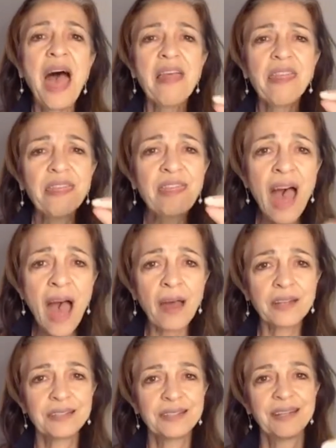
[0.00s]

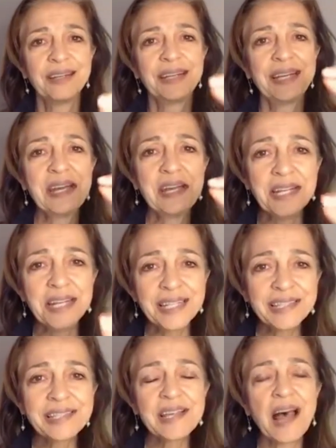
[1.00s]
That in
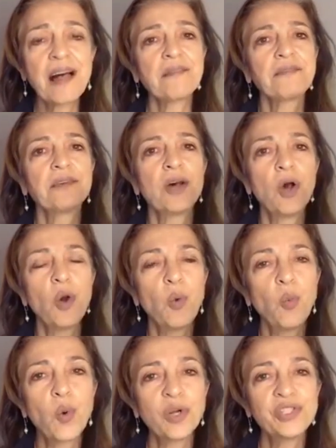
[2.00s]
itself
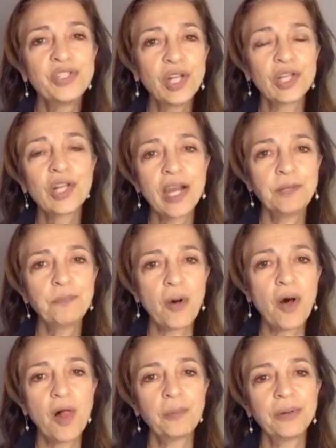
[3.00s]
was the light
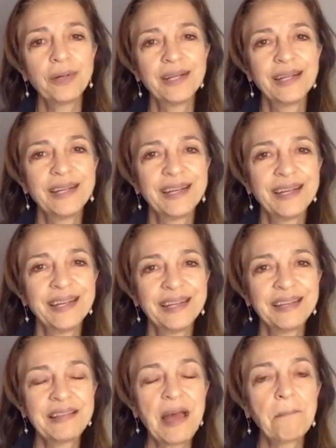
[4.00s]
bulb
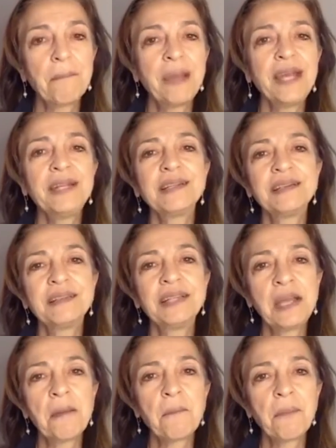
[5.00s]
that made the
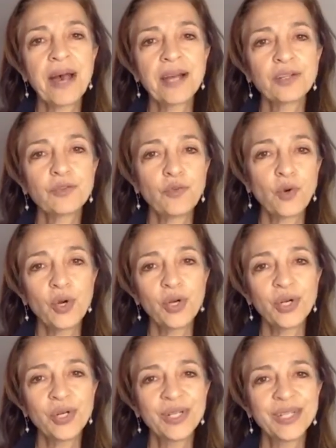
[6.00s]
impact for
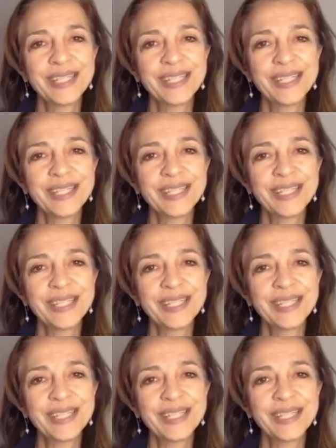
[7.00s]
her.